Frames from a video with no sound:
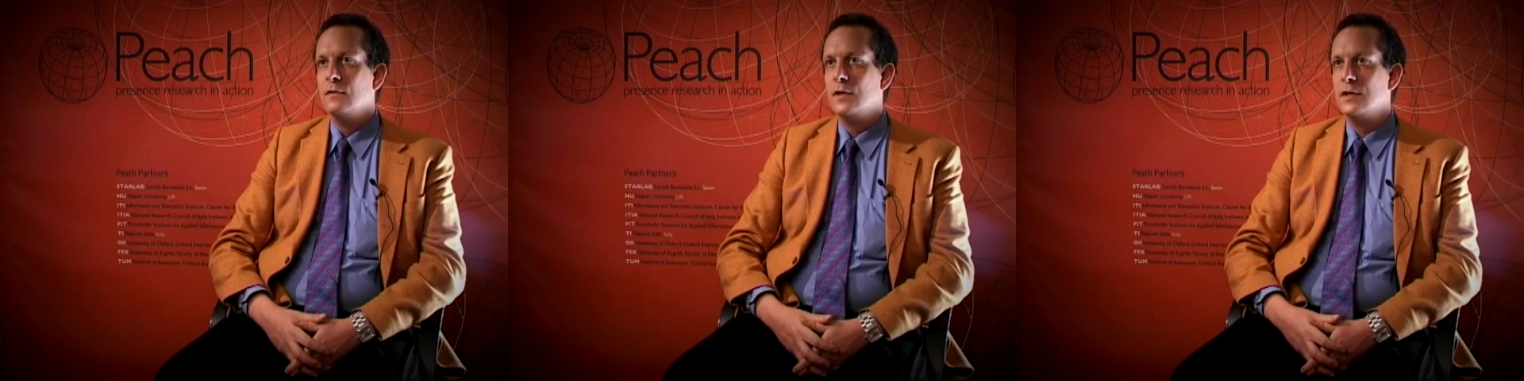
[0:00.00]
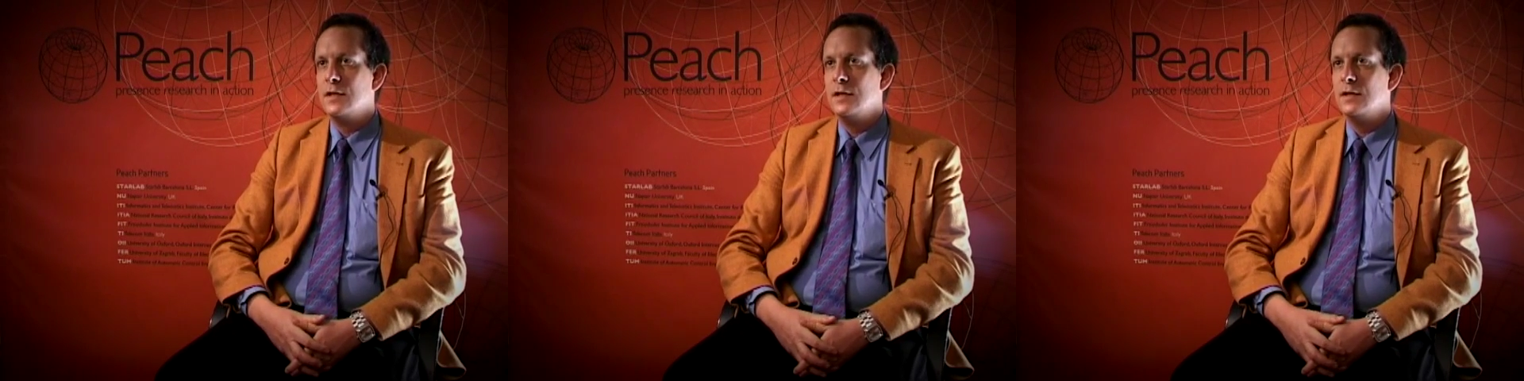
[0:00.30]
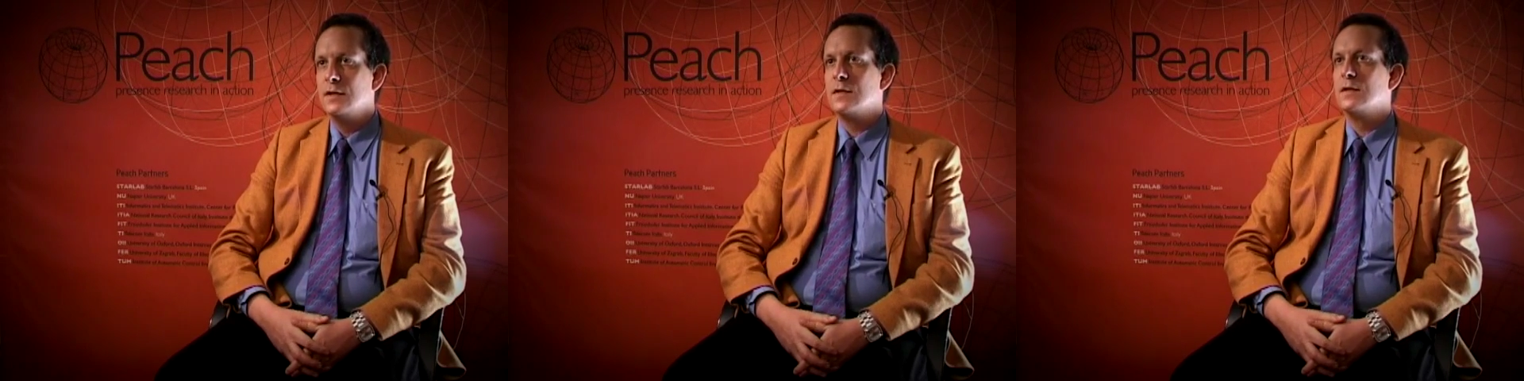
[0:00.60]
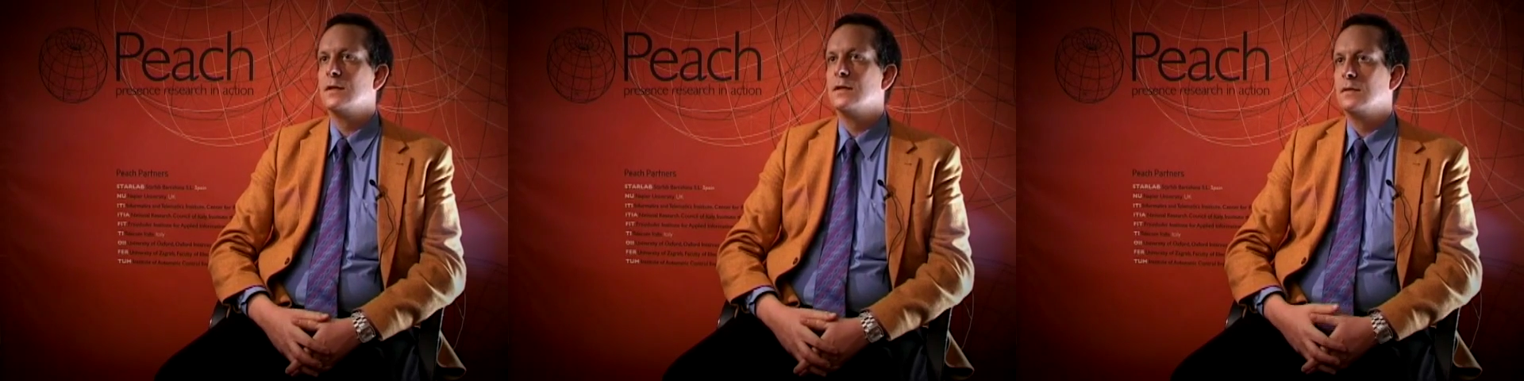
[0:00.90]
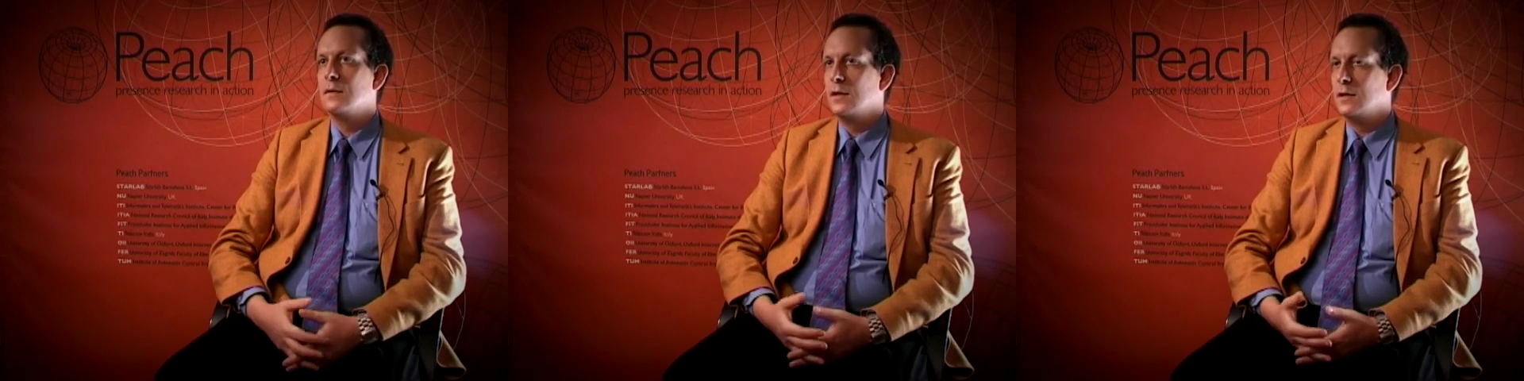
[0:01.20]
very tedious,
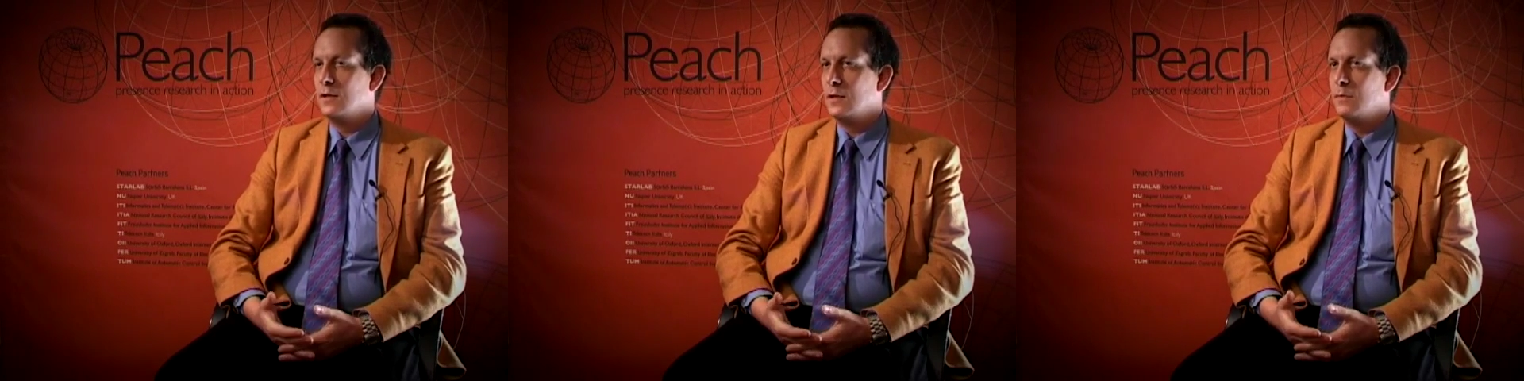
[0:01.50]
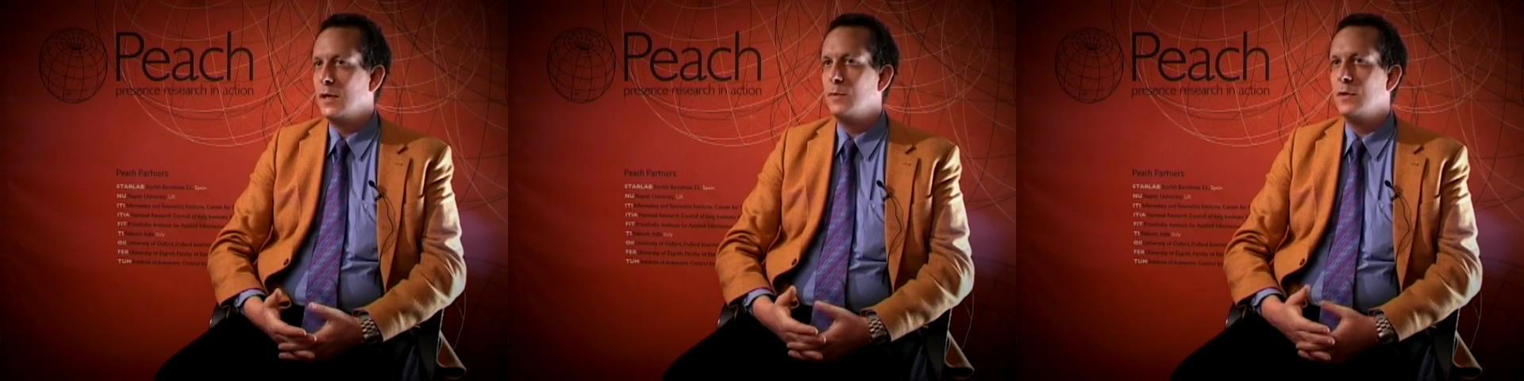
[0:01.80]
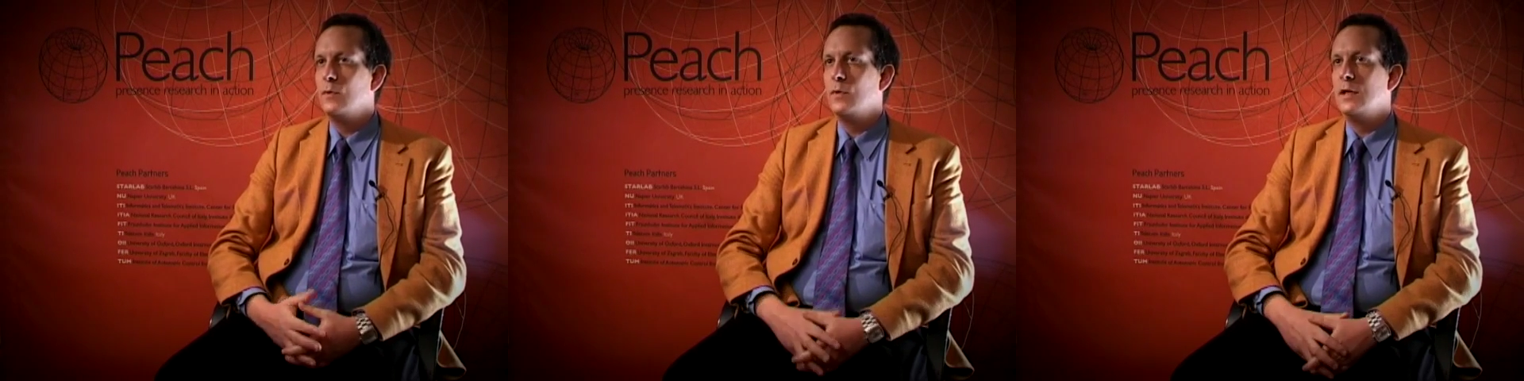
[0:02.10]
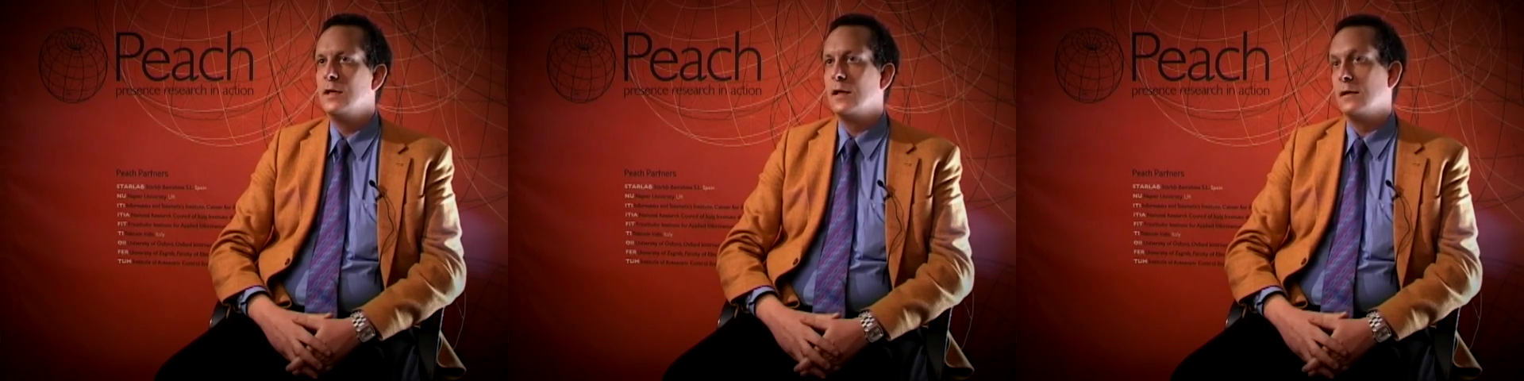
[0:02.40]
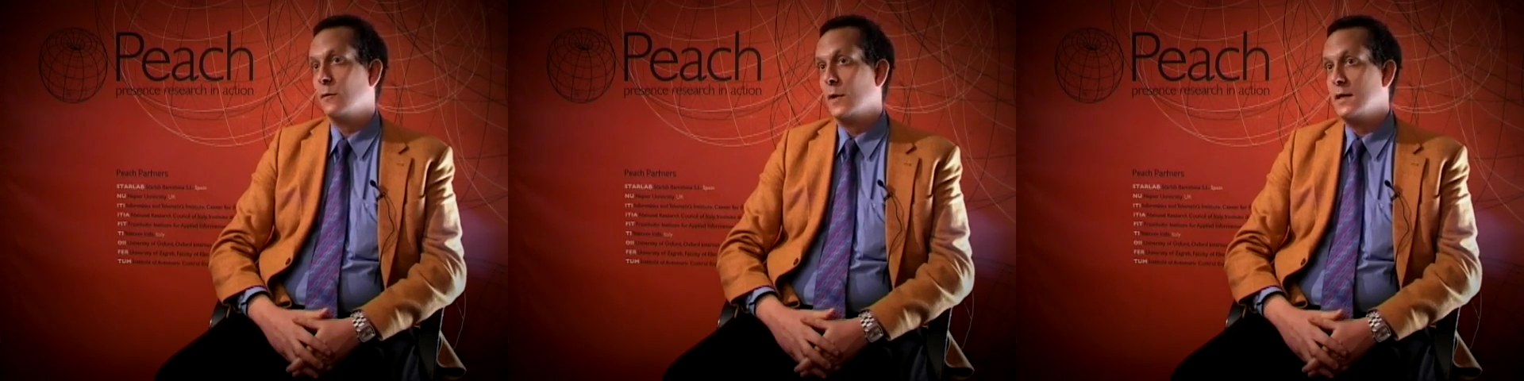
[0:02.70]
and maybe we need
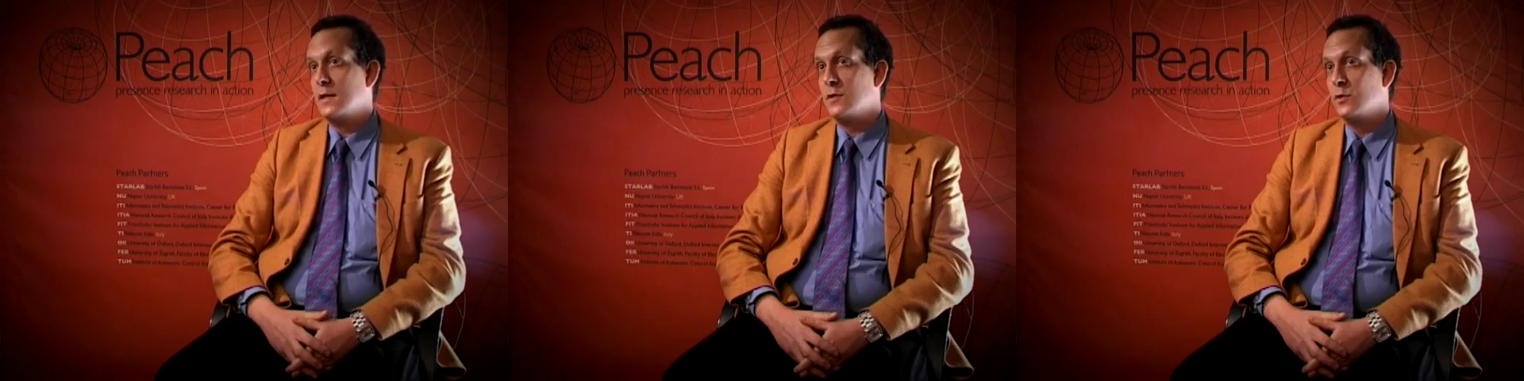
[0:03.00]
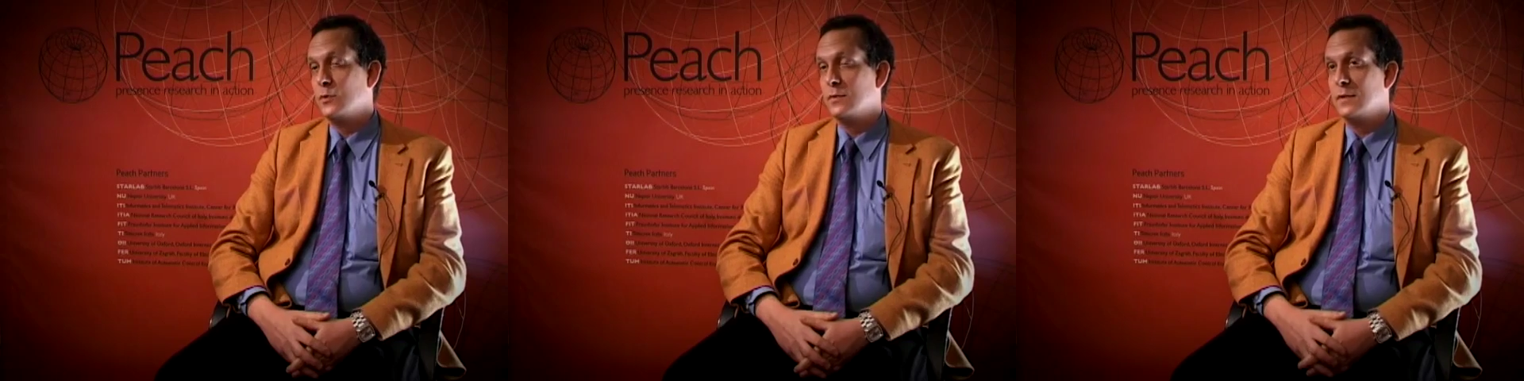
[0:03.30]
other ways to